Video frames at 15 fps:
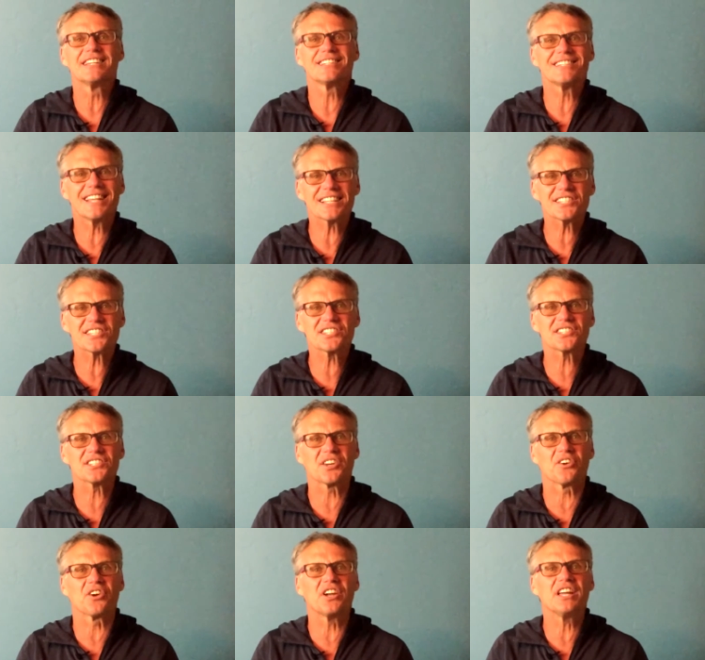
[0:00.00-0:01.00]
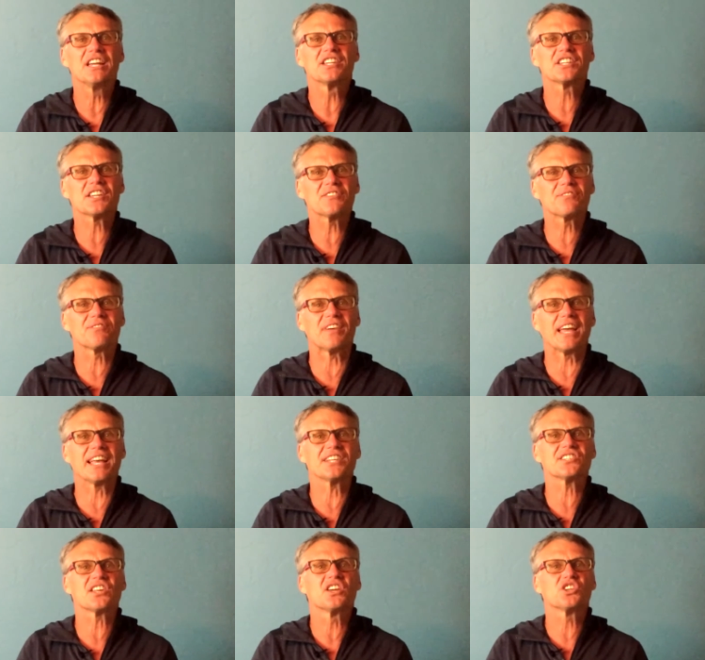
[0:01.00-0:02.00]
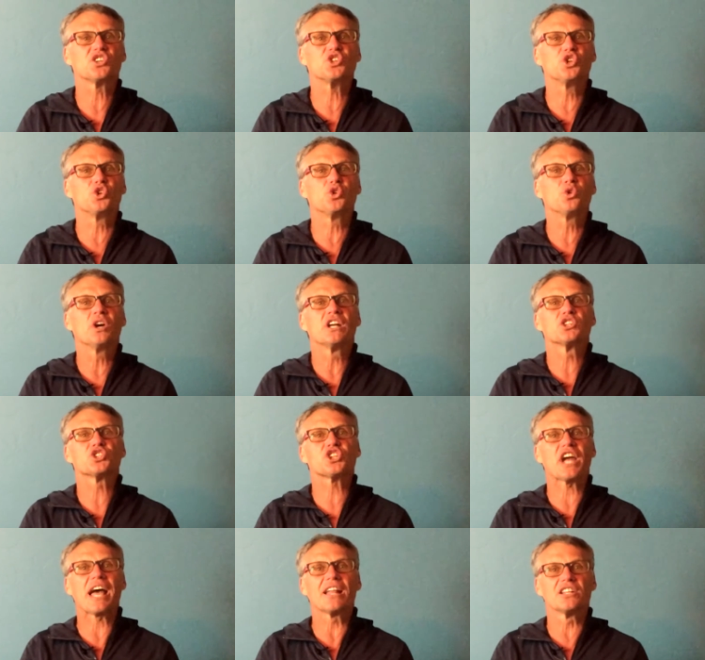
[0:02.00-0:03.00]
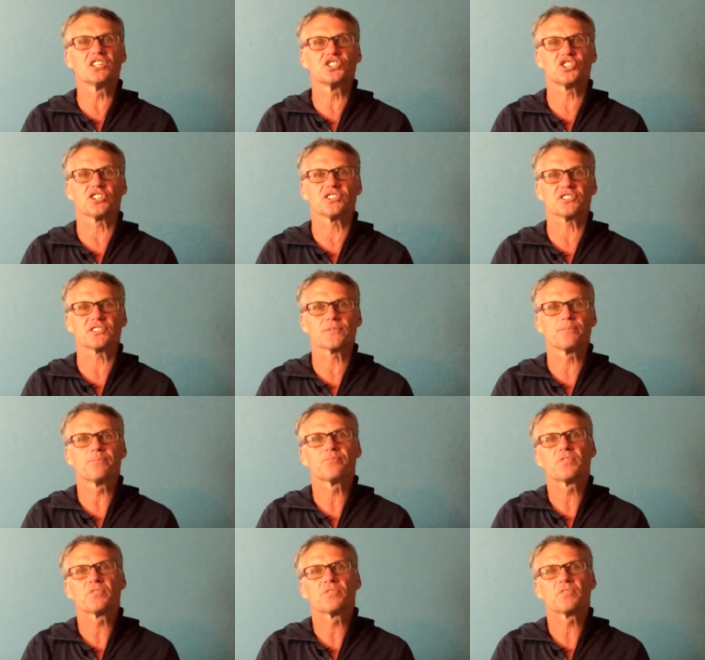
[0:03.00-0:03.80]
necessary to face new challenges.